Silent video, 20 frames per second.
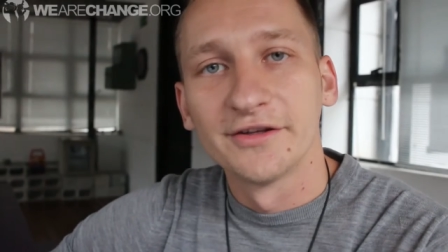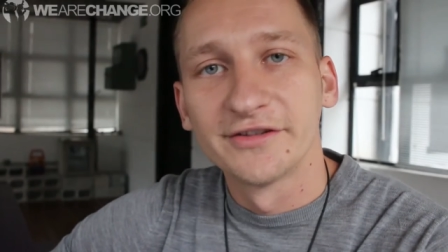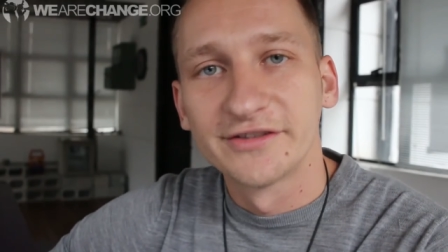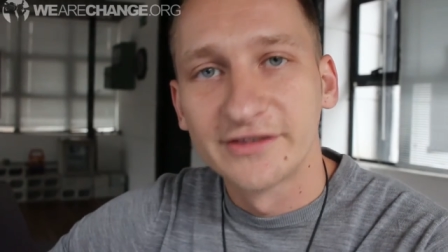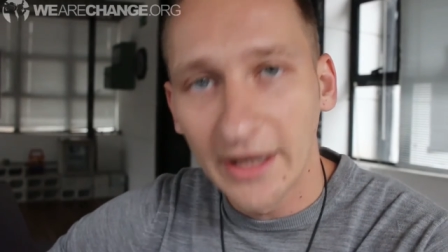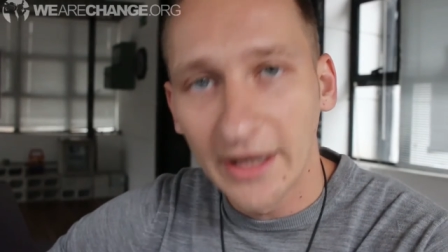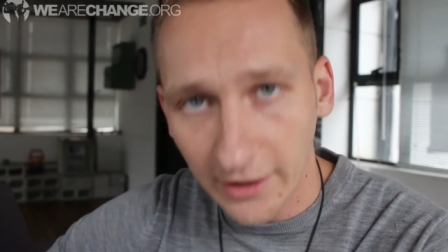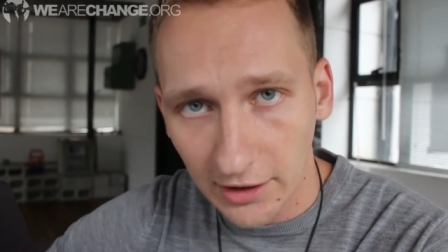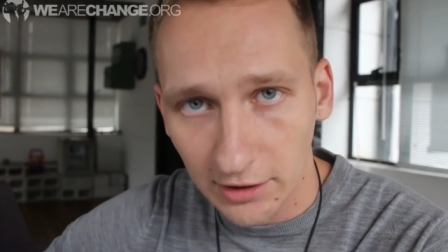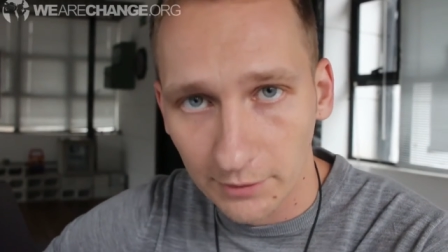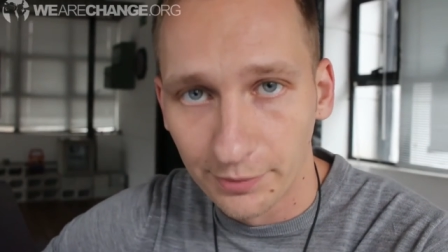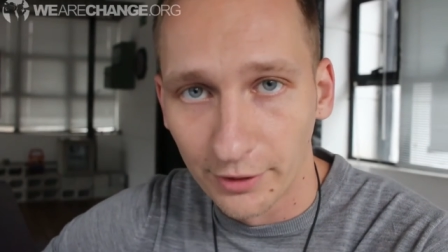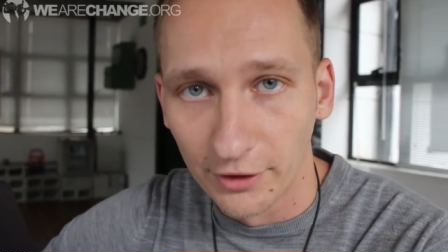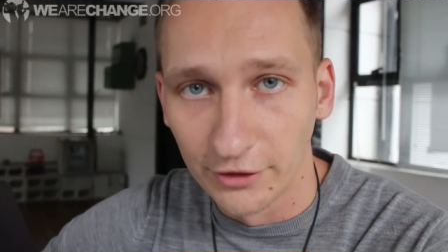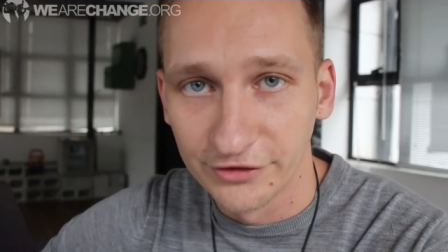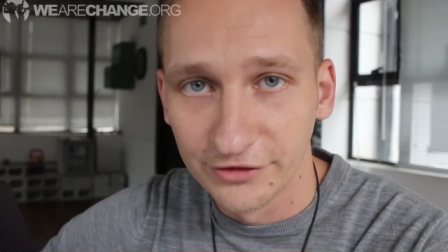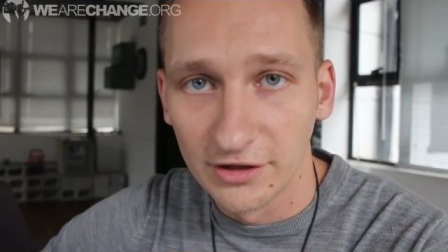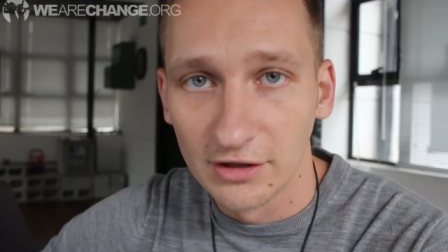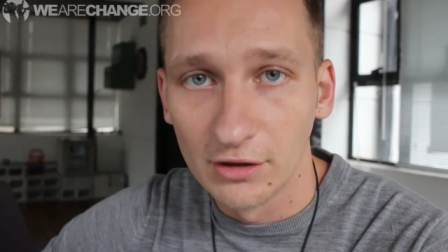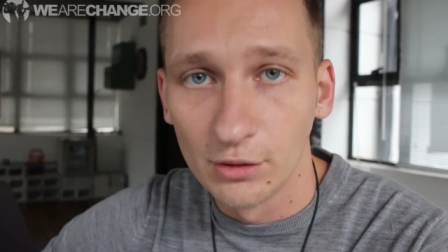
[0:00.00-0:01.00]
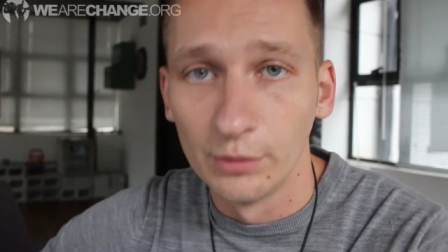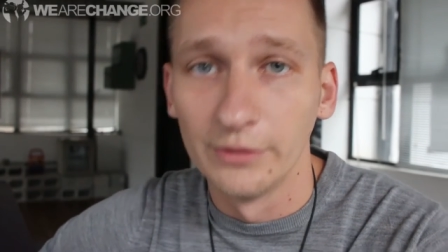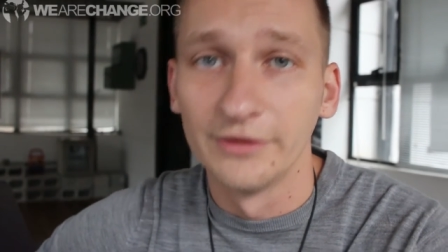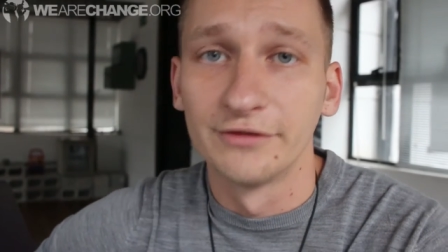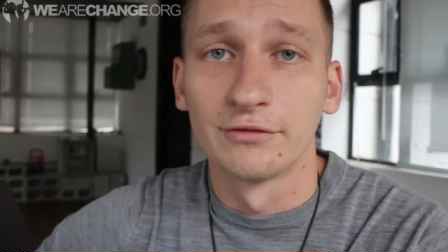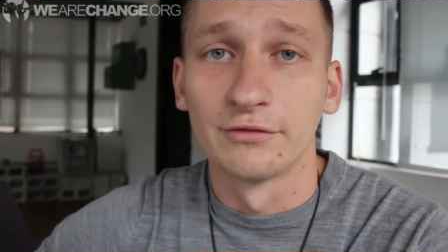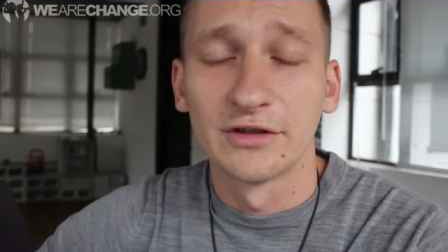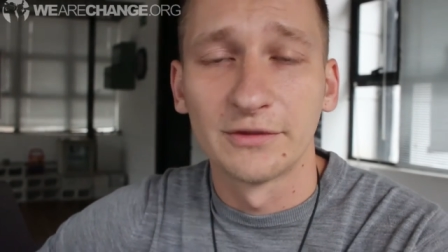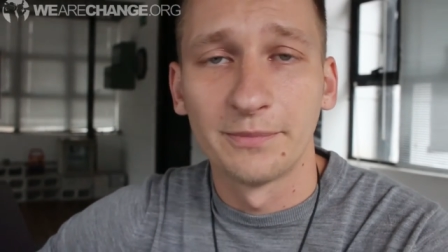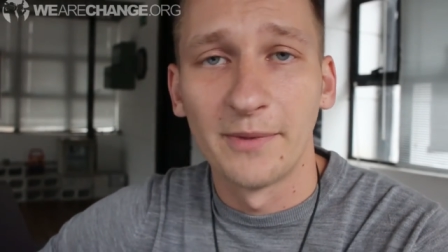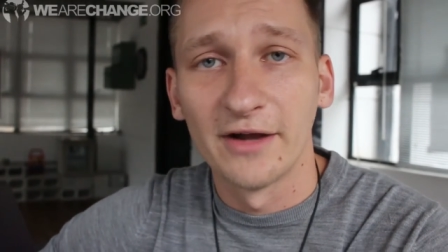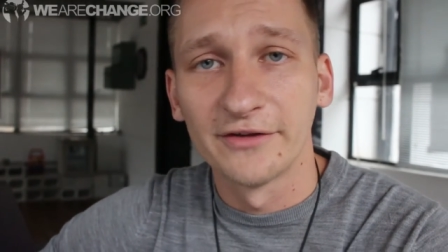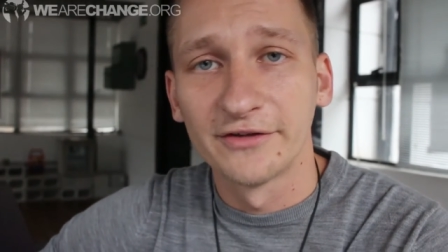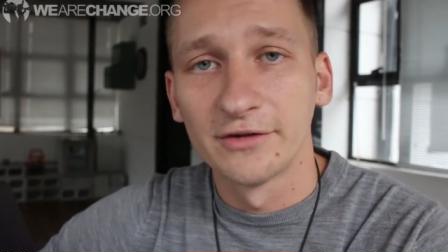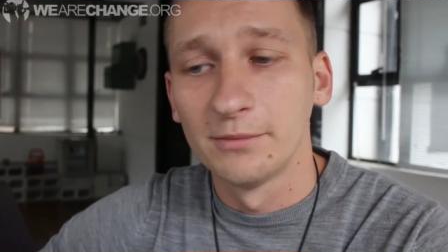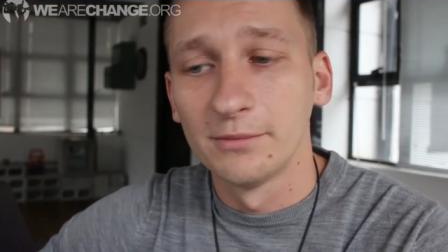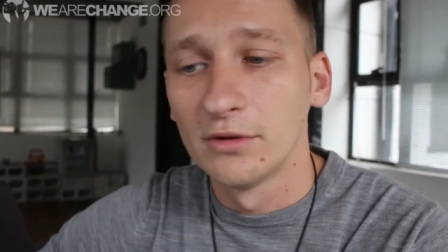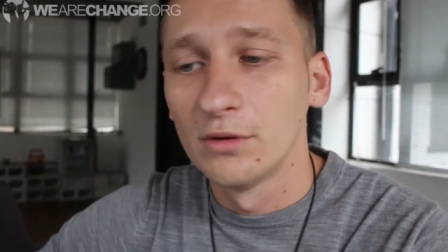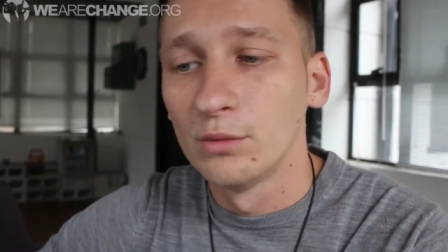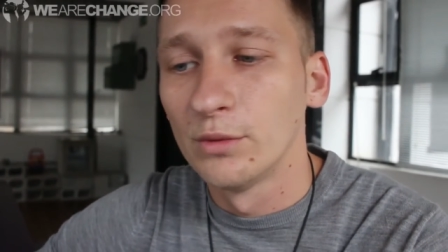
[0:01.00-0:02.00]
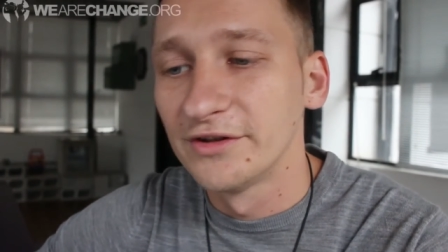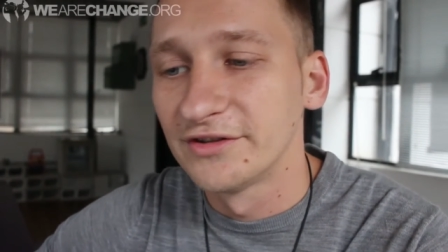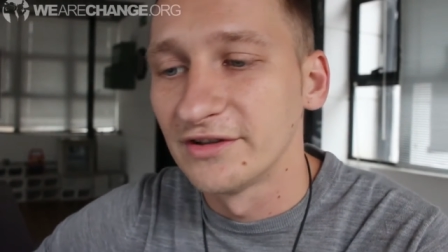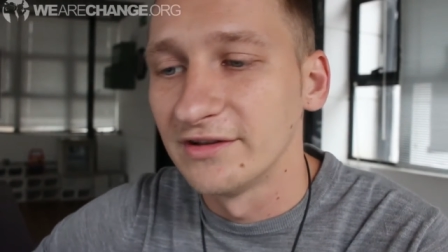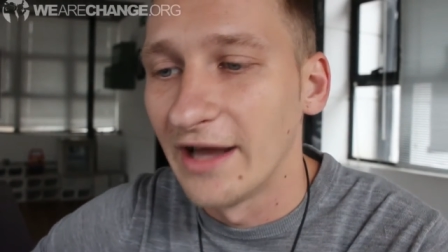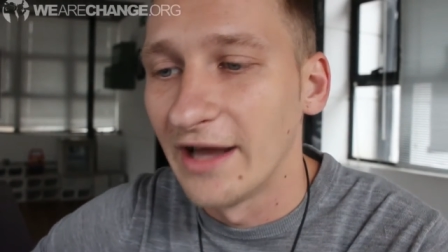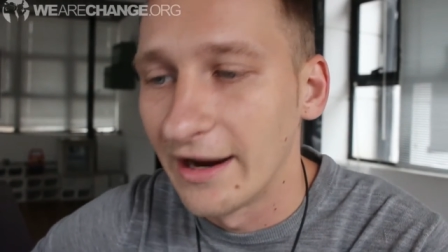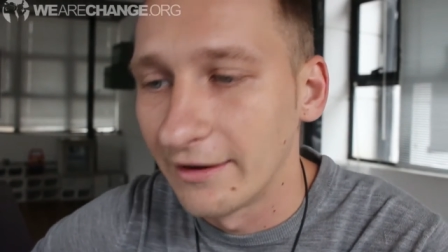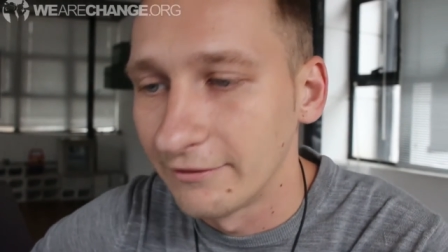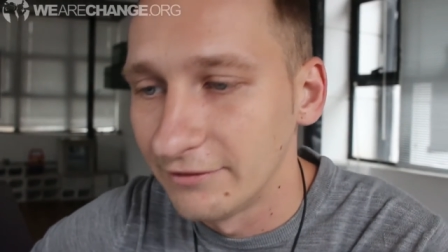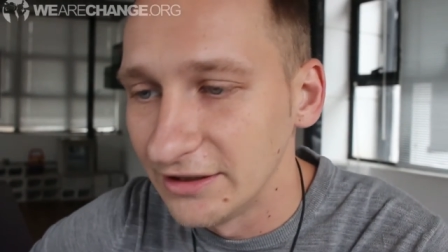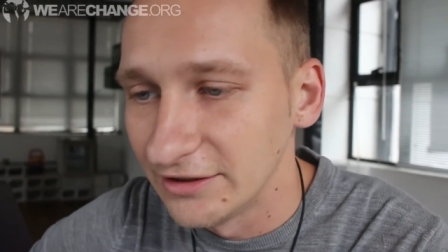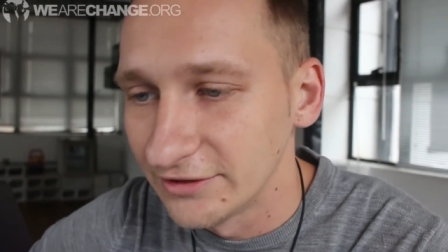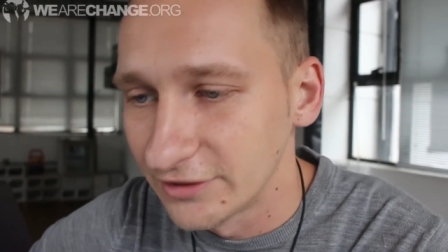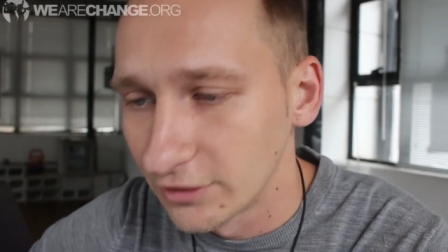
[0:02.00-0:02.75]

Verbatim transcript: The second person who was responsible was Larry